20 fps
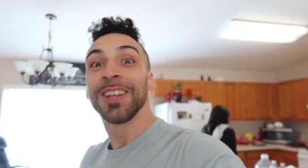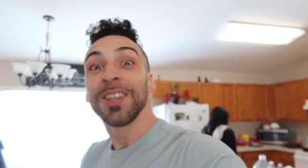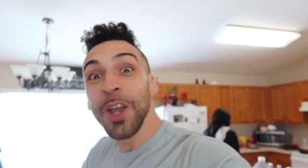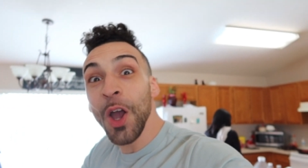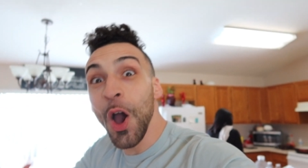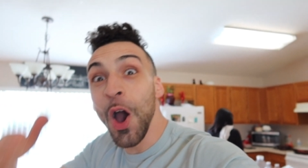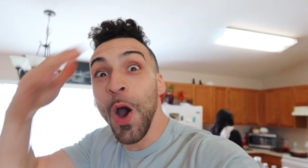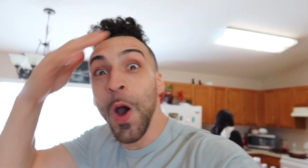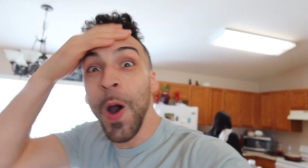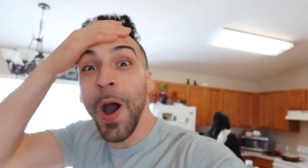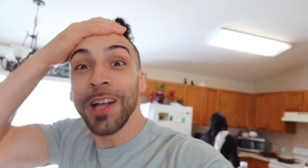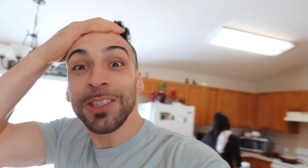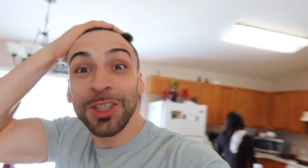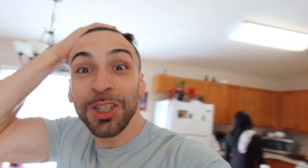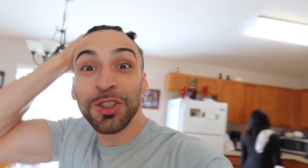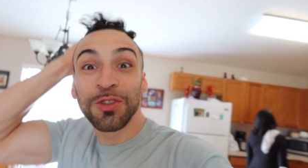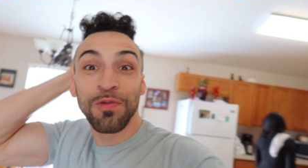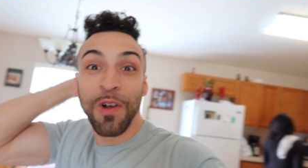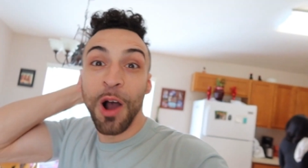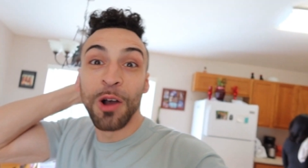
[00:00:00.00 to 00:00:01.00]
Yo, I
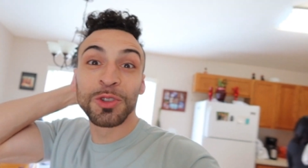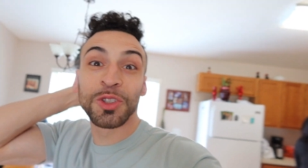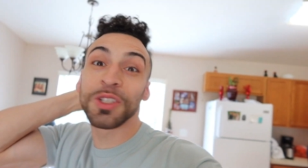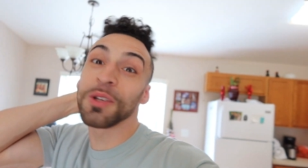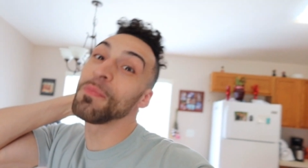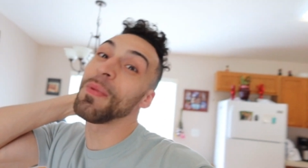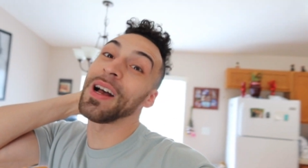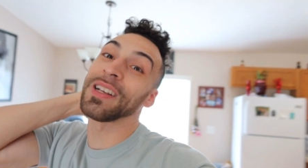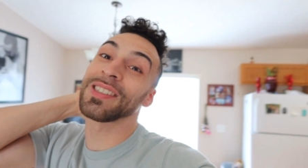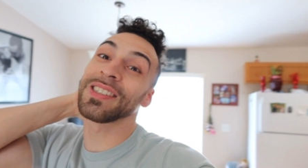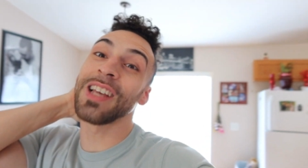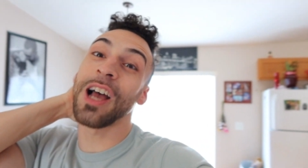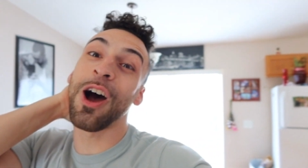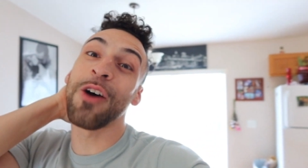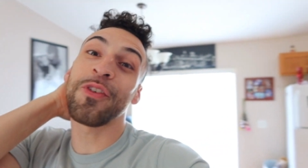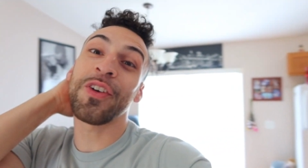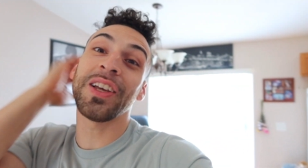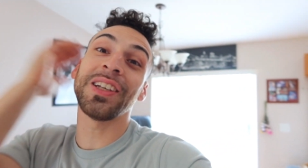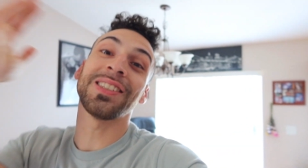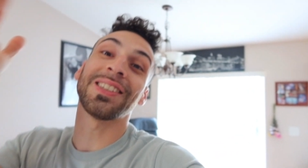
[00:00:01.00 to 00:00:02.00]
just roasted
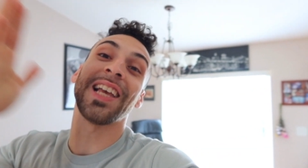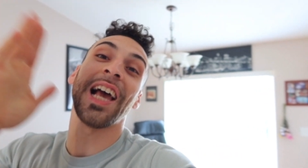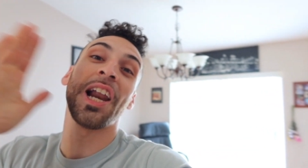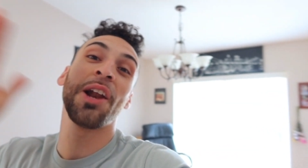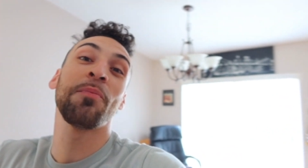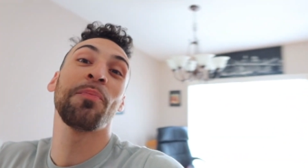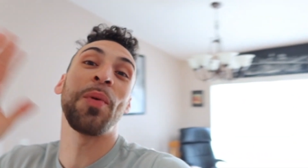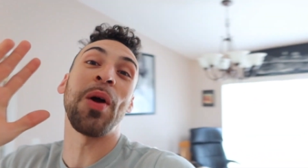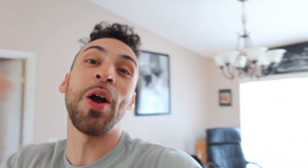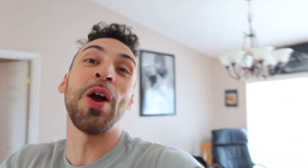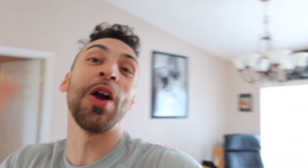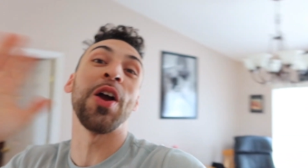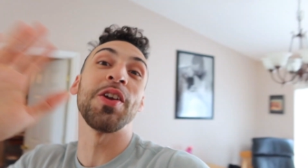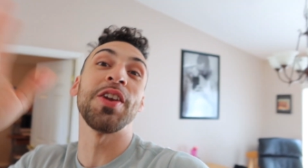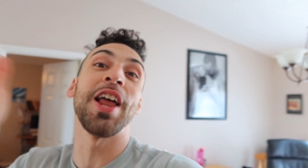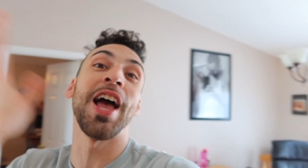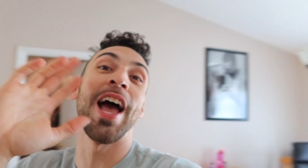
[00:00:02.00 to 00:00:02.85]
myself. He said a bird